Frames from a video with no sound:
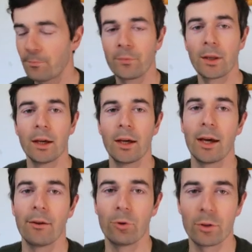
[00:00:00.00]
Hey
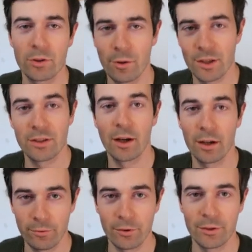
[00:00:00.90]
everyone, so I'm
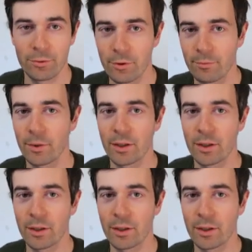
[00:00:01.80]
excited for this one. My